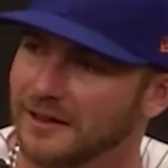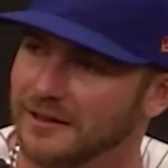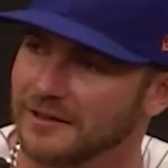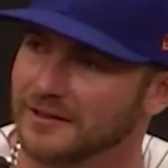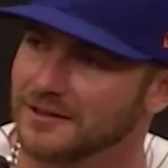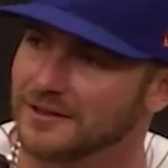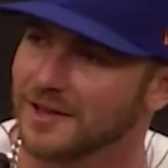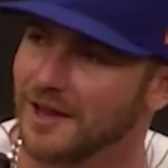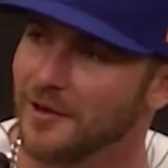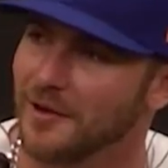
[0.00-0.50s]

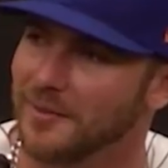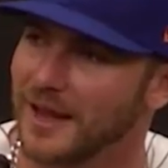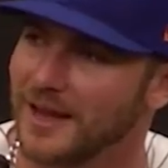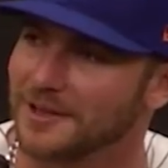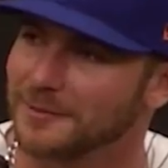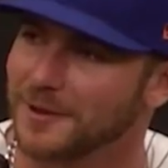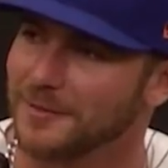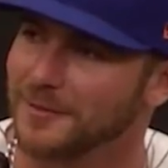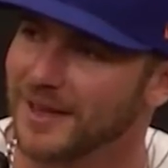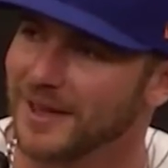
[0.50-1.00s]
stay up
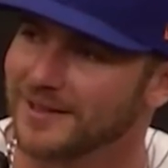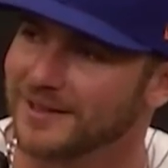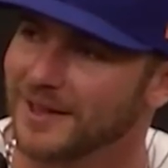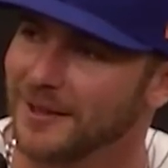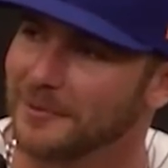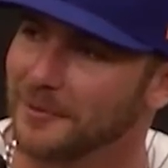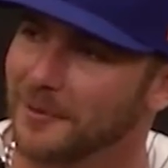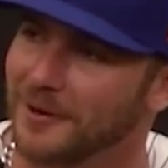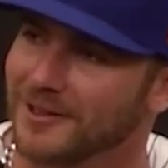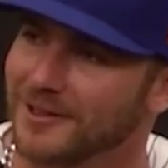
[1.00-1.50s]
past my
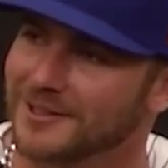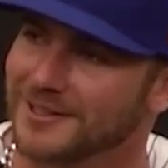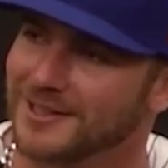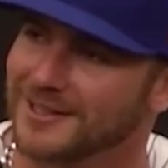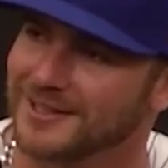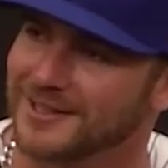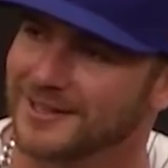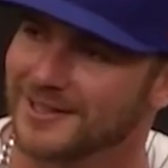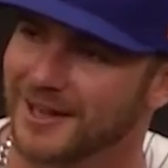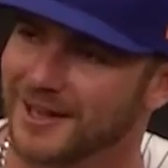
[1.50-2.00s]
bedtime to watch
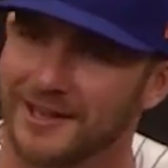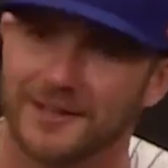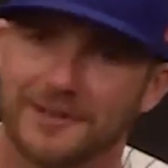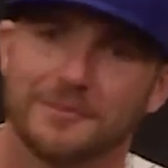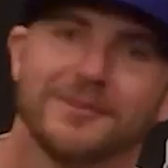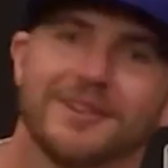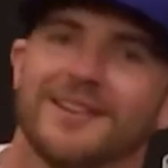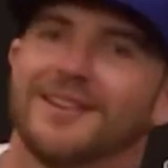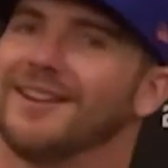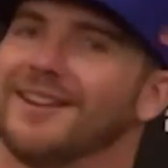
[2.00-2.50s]
this.
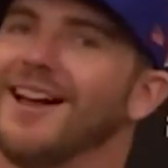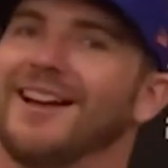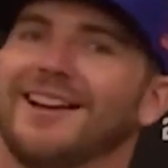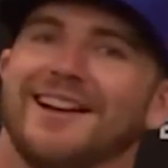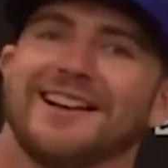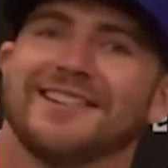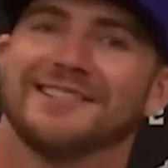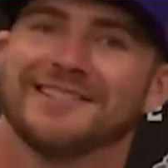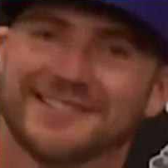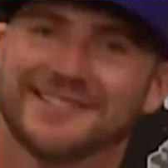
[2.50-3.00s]
Hi
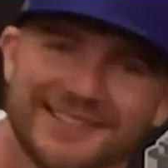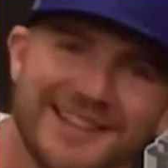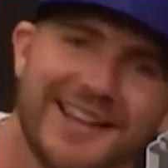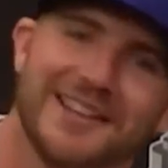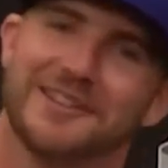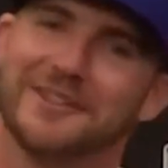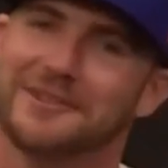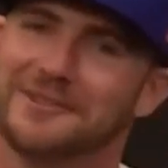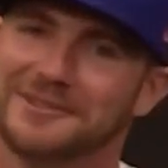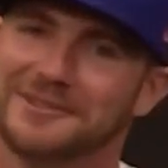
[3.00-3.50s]
guys, thank you.